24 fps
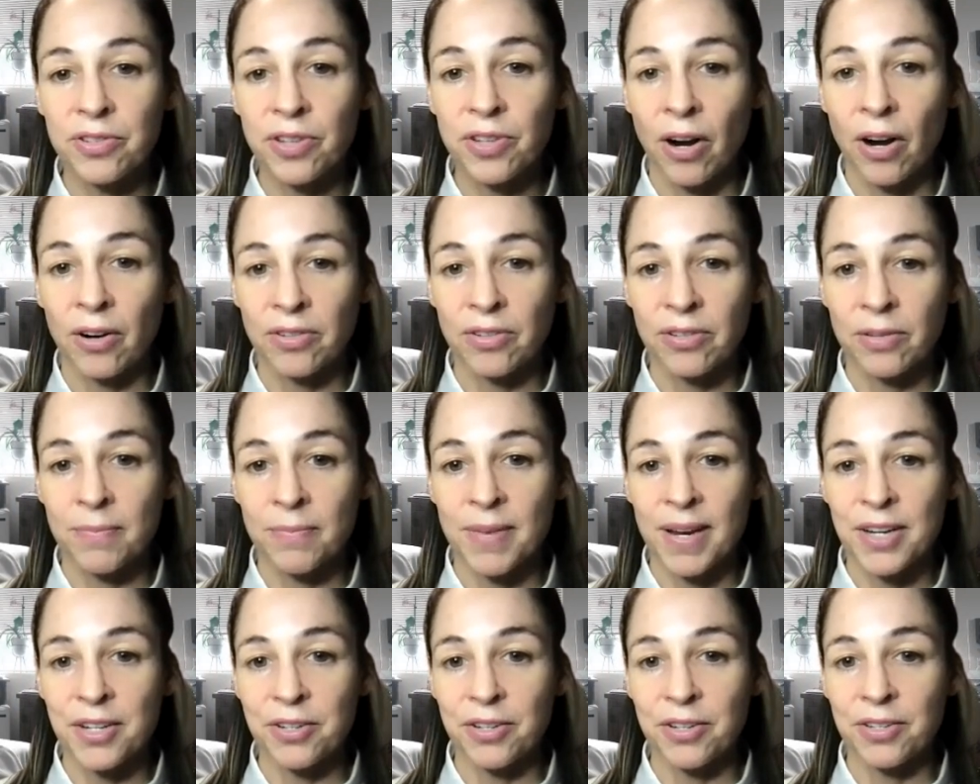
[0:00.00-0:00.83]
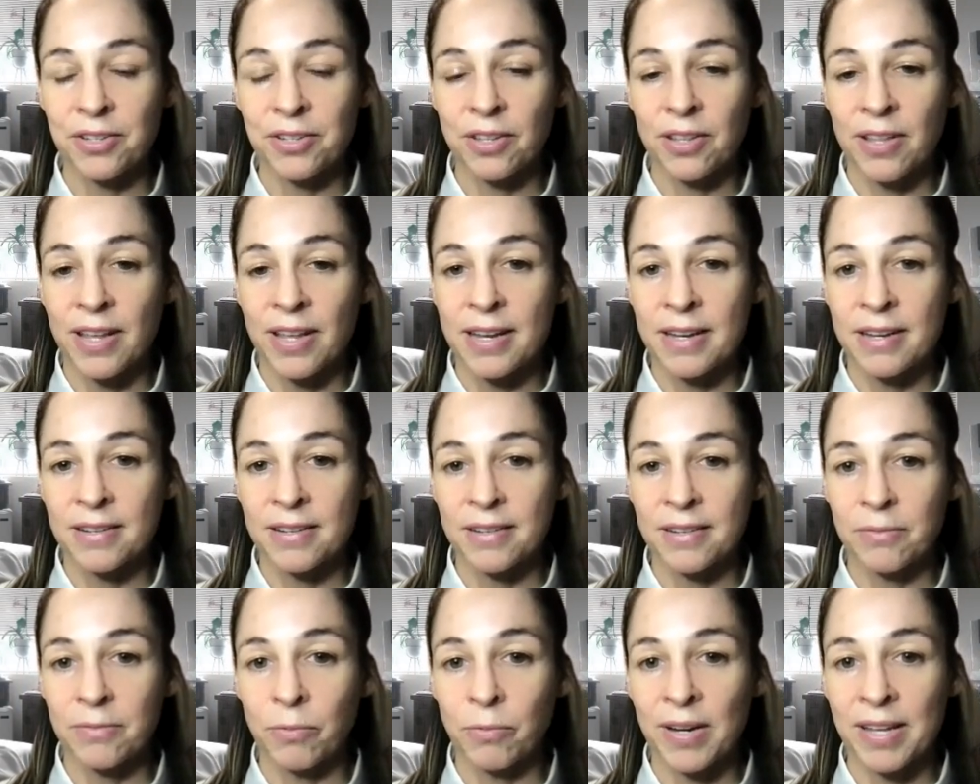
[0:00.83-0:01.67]
our sebaceous
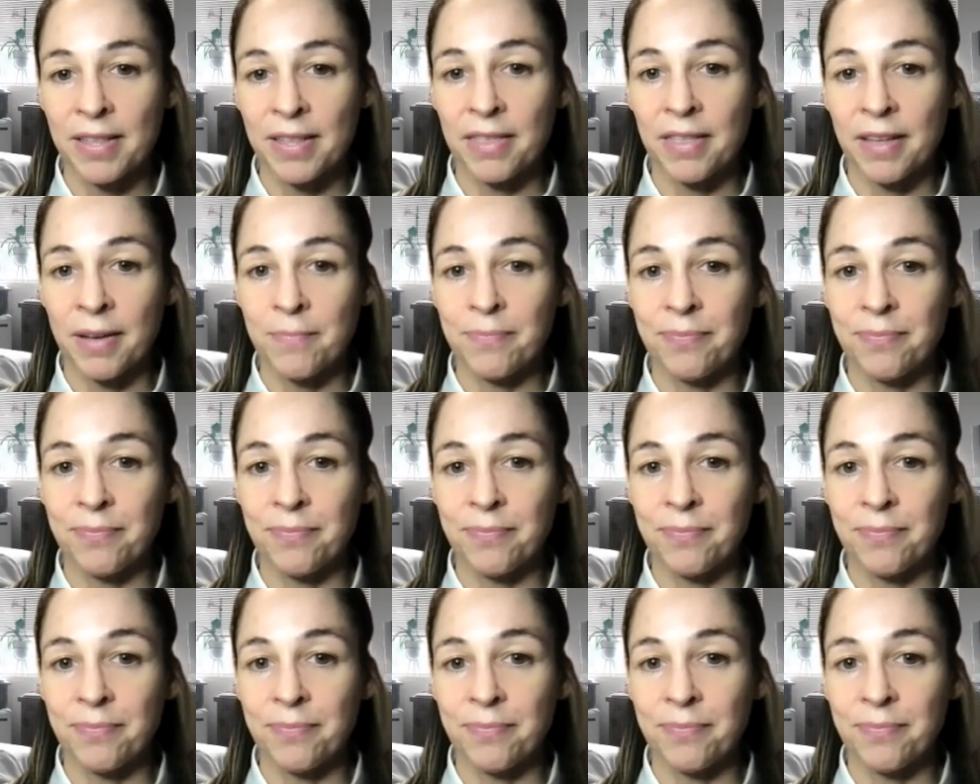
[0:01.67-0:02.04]
glands with,